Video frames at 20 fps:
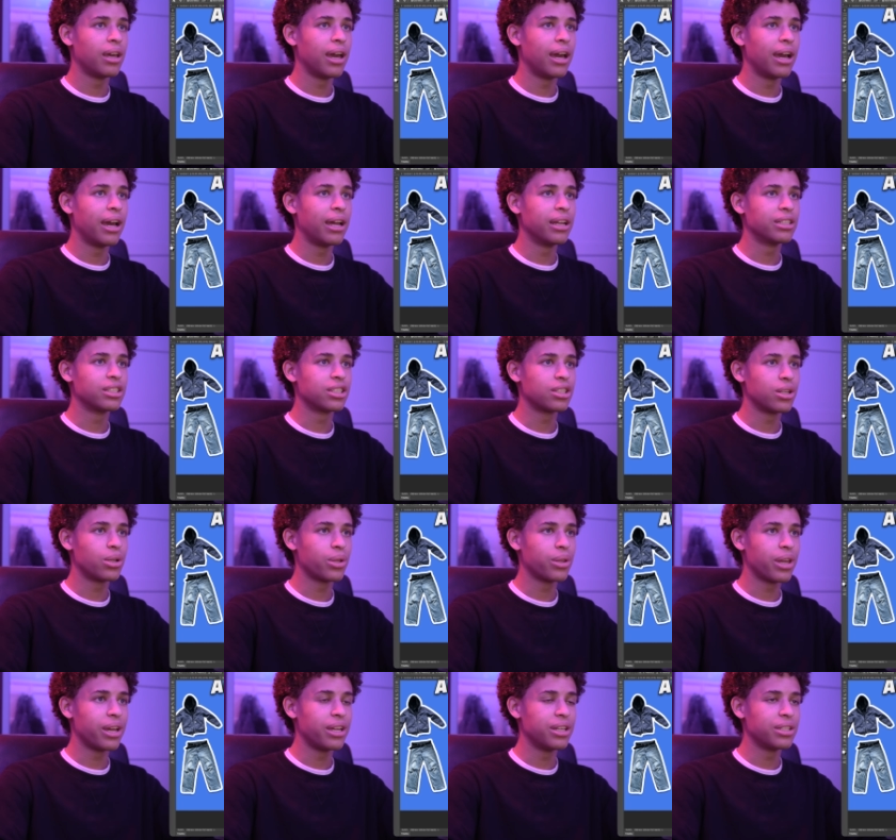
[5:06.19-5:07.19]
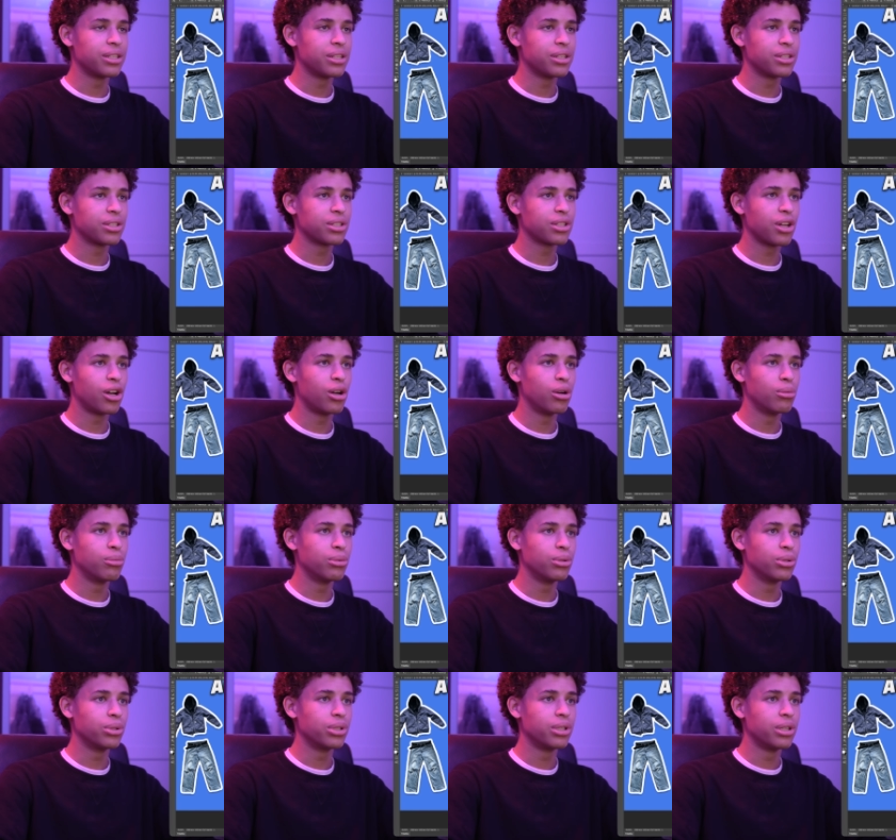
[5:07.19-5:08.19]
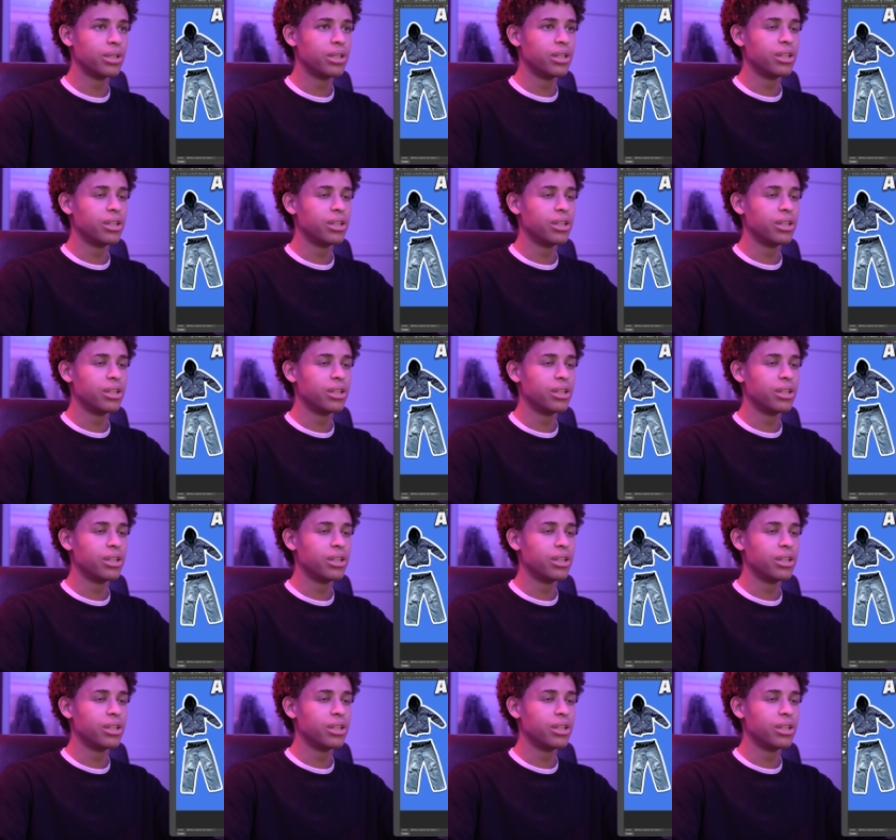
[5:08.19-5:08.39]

and slot that into the style board.